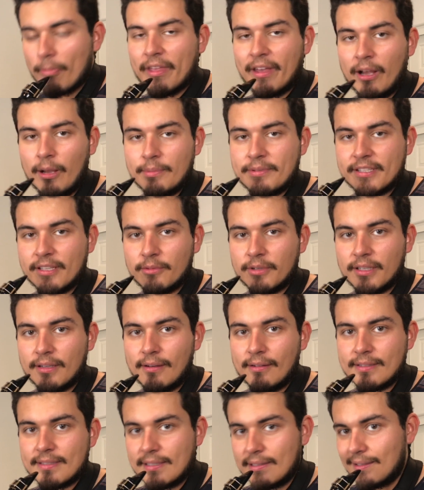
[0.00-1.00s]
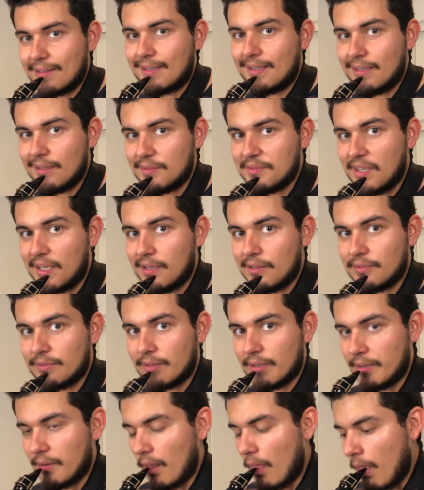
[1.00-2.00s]
Helps that we know it's in the key of F,
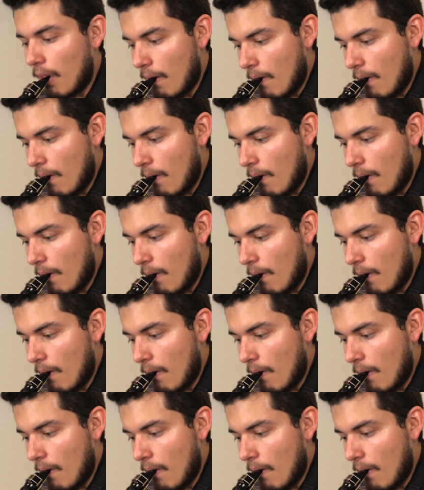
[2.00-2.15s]
right?